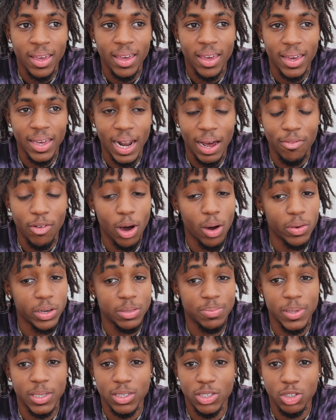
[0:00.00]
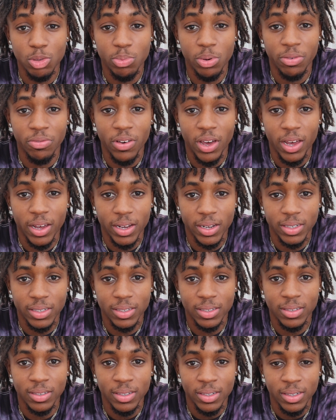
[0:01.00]
And I've always been super
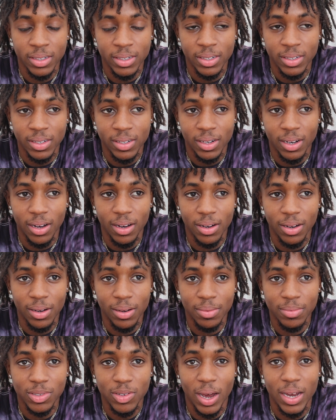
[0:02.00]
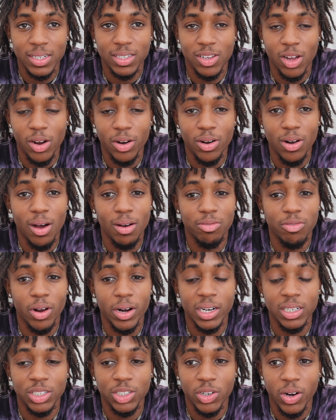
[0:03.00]
fast. So I started off
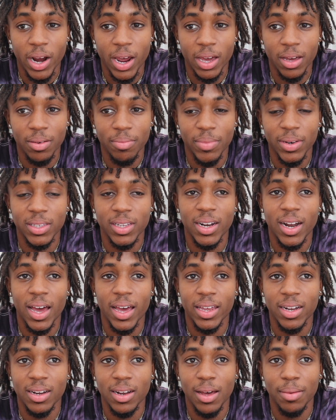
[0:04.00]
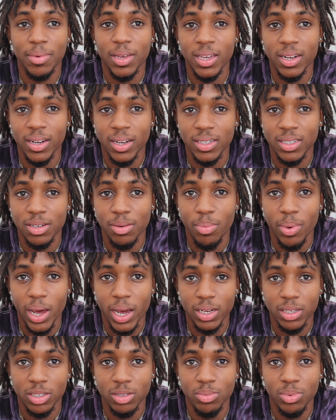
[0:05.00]
running track, but then I ended up getting into
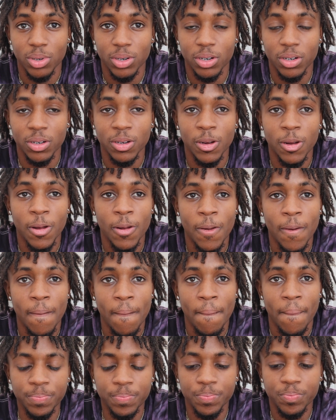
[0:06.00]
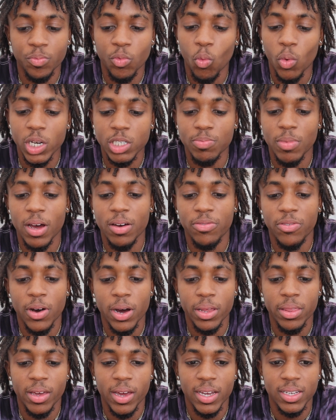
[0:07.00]
basketball. Once my
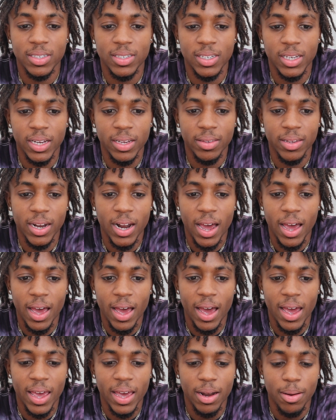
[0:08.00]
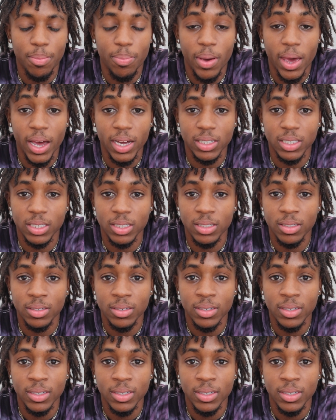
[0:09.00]
father had seen that I had a passion,